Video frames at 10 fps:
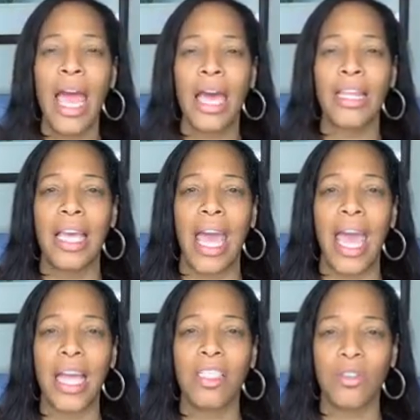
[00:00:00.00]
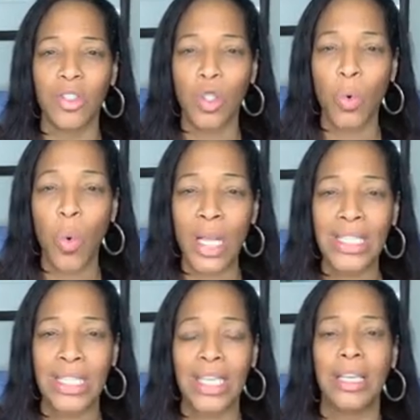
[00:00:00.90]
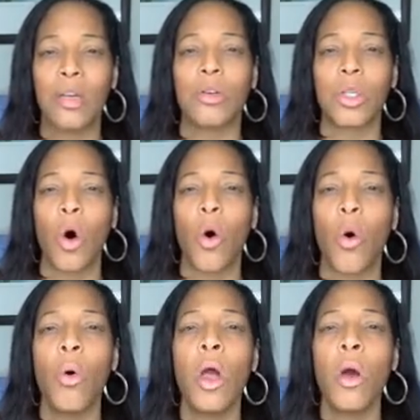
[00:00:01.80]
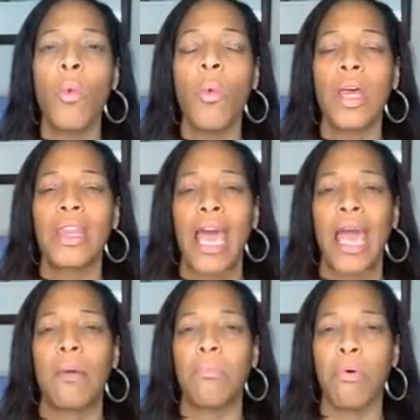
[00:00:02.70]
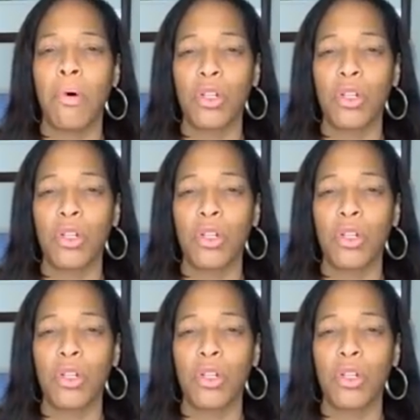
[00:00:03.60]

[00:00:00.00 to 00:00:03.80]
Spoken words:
at the age of 20 years old with a